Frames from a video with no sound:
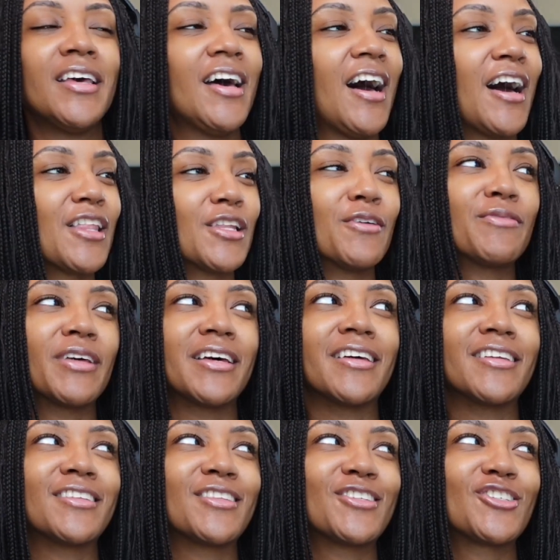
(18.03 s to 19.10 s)
I love that
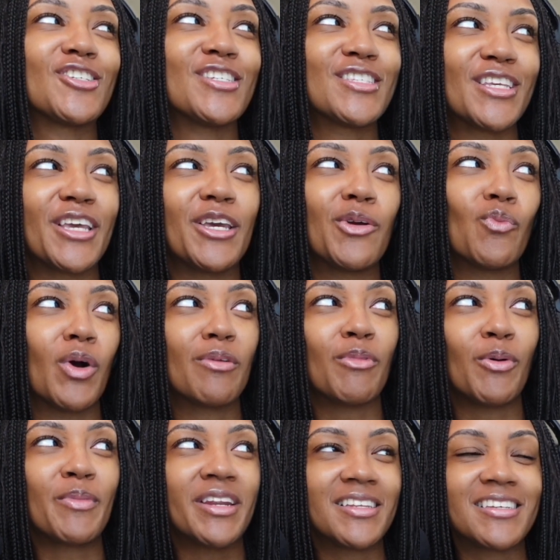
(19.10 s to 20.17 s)
she's singing One
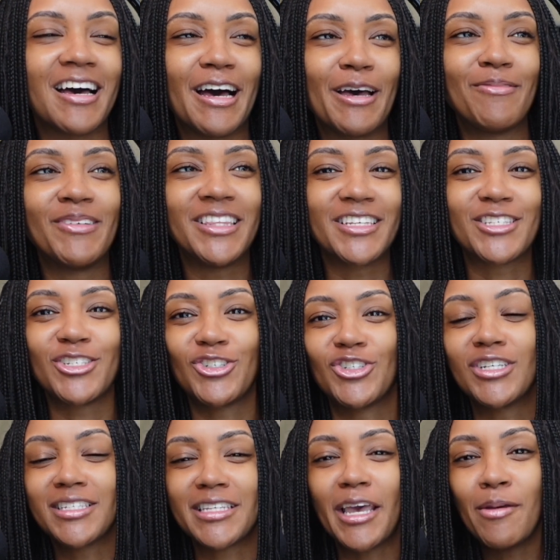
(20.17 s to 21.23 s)
Moment in Time, and this is
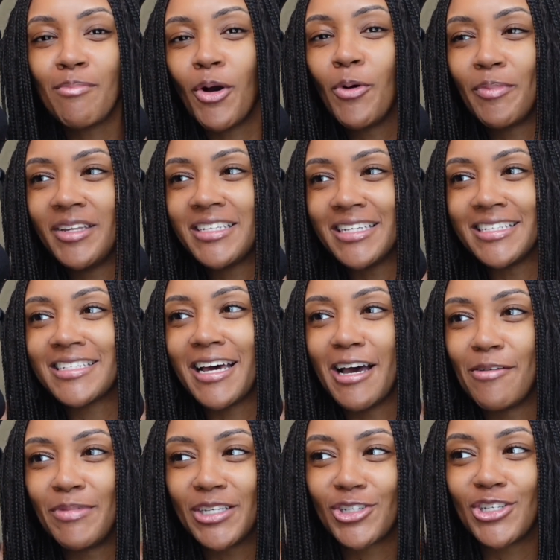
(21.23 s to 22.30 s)
just a moment in time
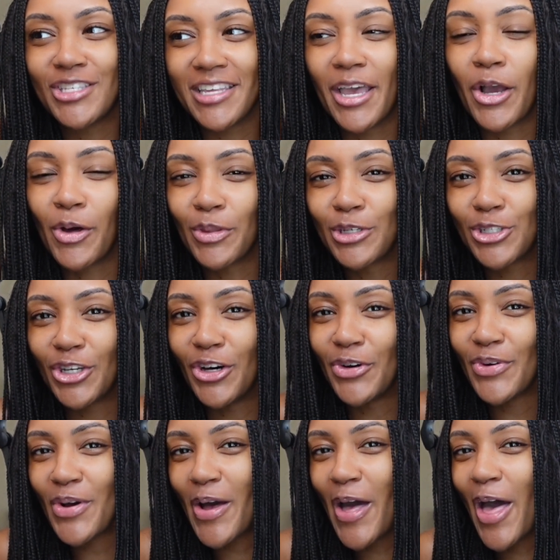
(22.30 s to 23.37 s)
that she's sang on the show.
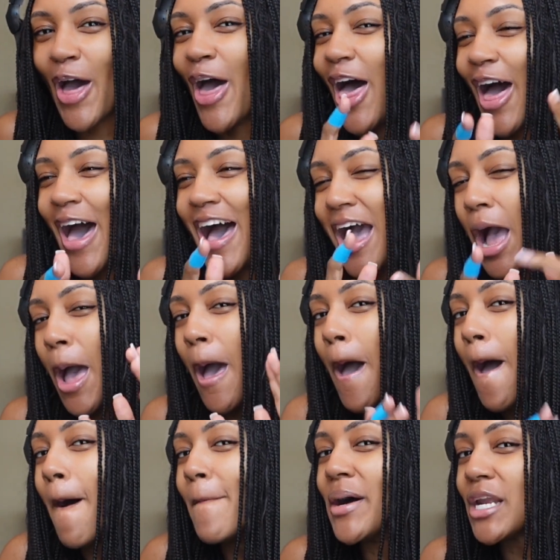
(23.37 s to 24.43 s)

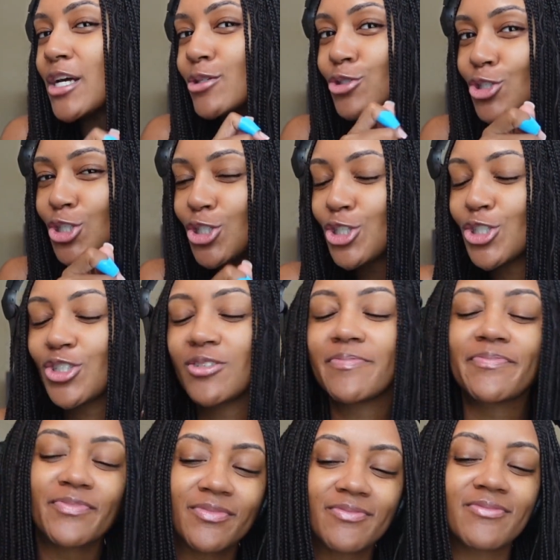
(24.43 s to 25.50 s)
But
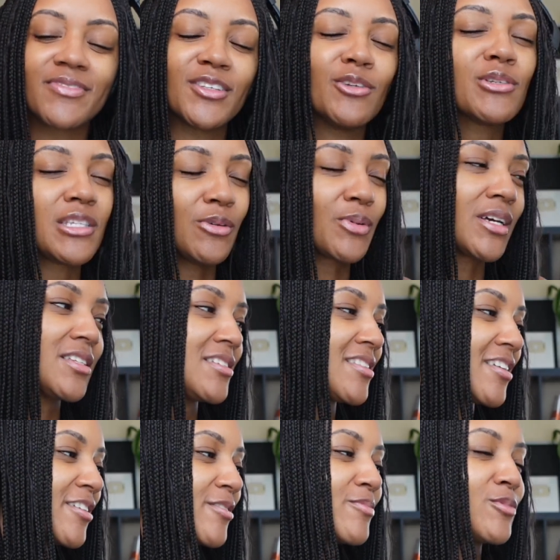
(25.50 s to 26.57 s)
you see what I did
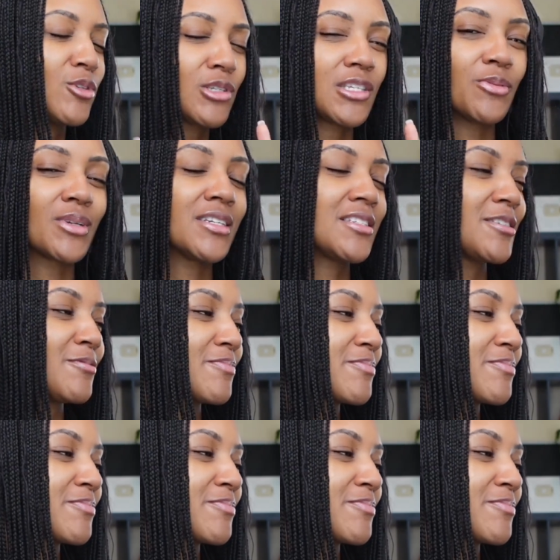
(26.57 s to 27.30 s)
there. You see what I did.